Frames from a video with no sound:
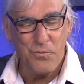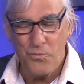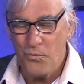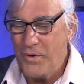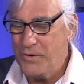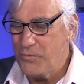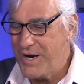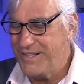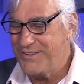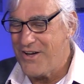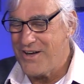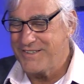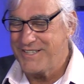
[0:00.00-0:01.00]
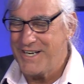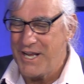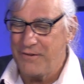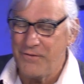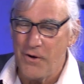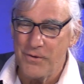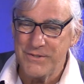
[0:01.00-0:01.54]
we ran long today,
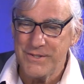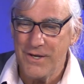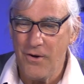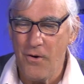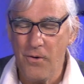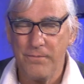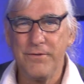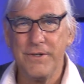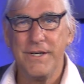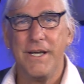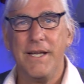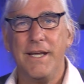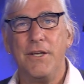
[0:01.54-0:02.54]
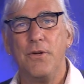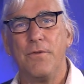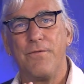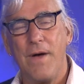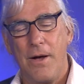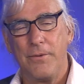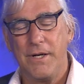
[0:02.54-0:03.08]
folks. Hopefully, you
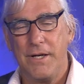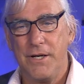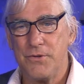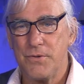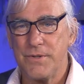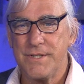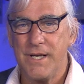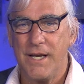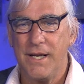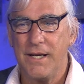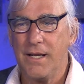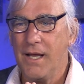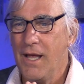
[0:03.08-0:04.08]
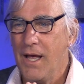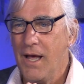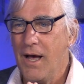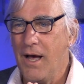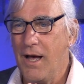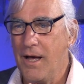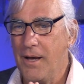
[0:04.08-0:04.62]
found it interesting.
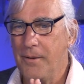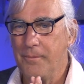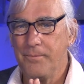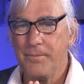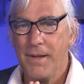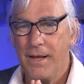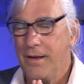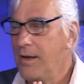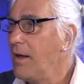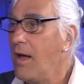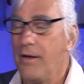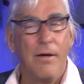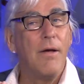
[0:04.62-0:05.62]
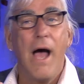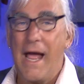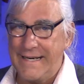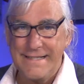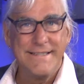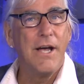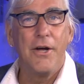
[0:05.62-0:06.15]
Um, I
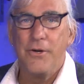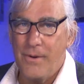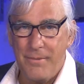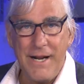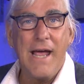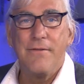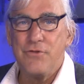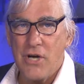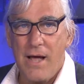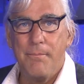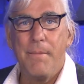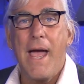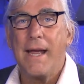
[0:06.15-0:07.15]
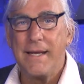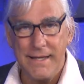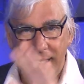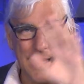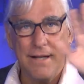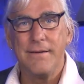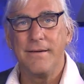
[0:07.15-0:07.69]
can tell you I'm going to have John back
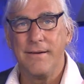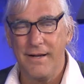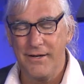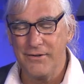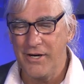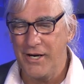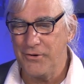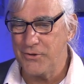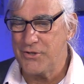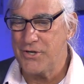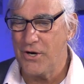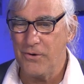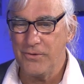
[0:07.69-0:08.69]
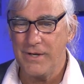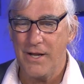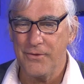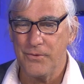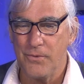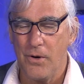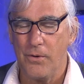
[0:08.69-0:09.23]
again in a later show
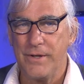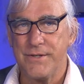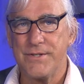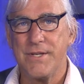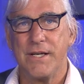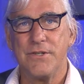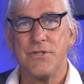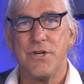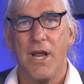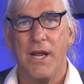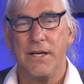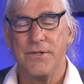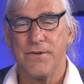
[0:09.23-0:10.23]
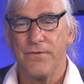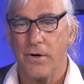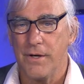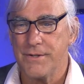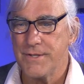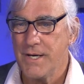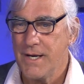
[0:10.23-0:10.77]
down the road as things change
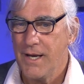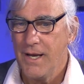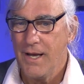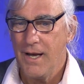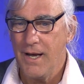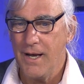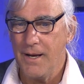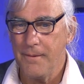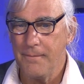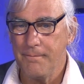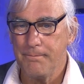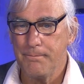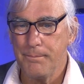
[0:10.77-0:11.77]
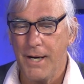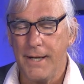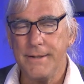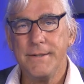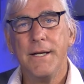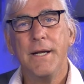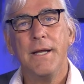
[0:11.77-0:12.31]
for us. Um, but